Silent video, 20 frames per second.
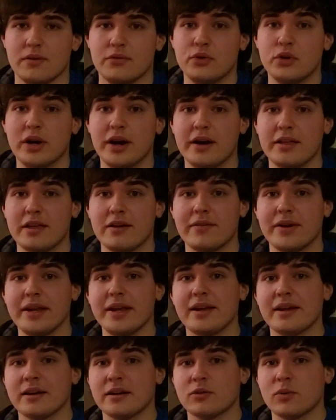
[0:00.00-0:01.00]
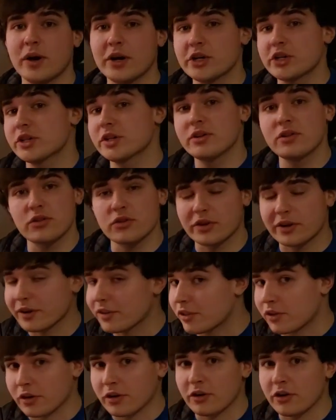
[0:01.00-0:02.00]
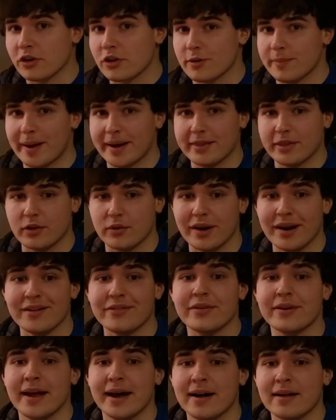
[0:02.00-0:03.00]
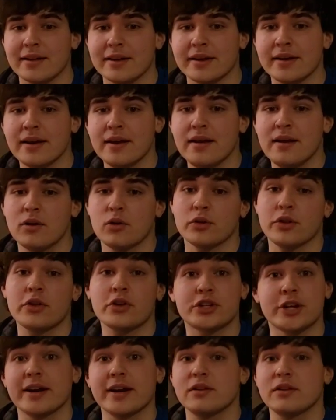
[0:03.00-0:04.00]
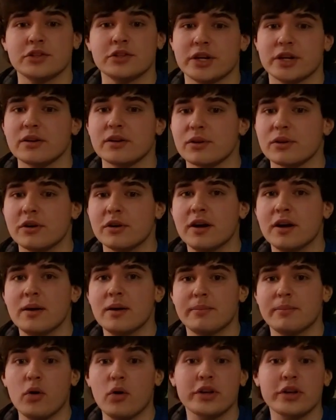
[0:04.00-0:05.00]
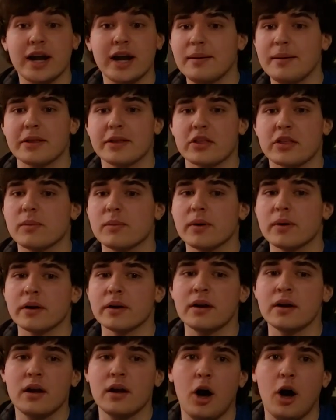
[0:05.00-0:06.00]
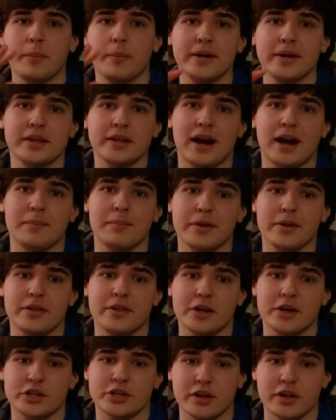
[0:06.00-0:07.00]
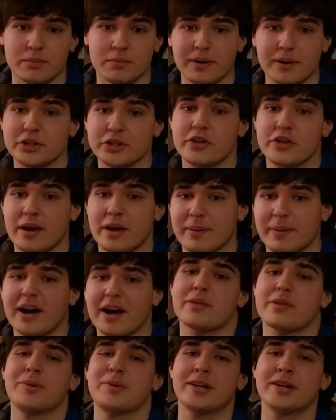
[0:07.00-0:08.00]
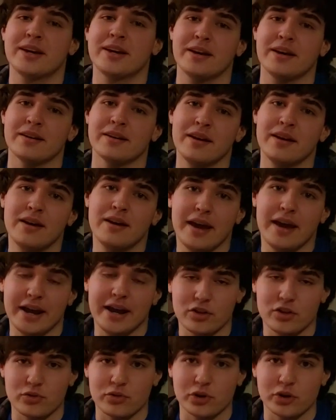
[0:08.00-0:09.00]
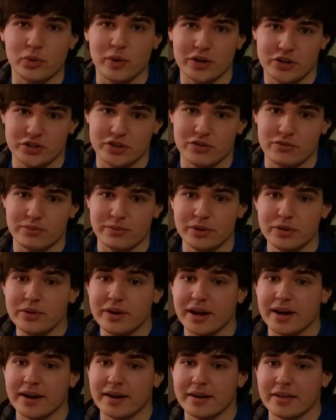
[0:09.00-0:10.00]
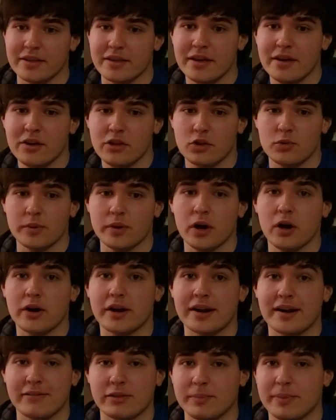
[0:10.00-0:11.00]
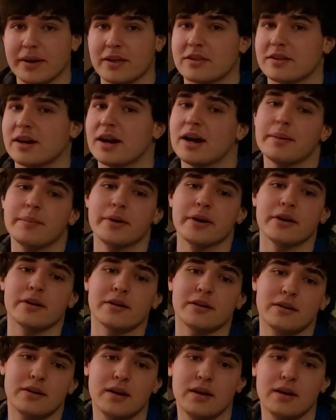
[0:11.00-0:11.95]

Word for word: If you guys have any questions or concerns about the grand finale, or this channel in general, post a comment somewhere. I'll be in the comment section as much as I possibly can, answering questions from you guys, so we all can have the best time here.